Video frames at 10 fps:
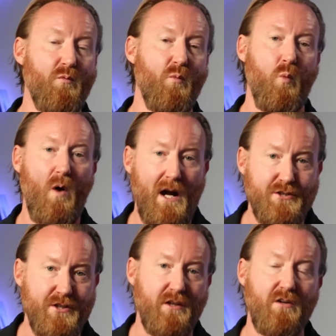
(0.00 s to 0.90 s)
and
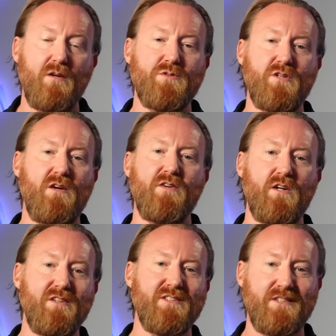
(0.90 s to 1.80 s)
watching her and observing
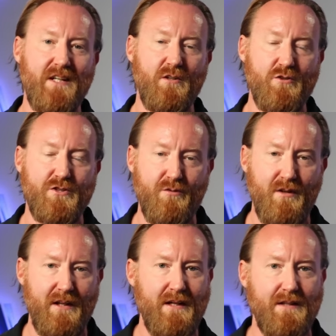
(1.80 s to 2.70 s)
her and seeing who she
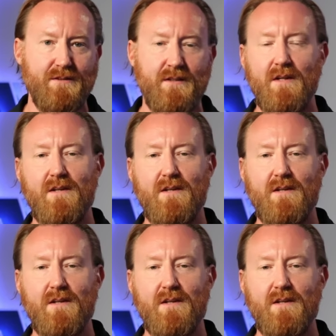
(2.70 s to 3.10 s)
really is,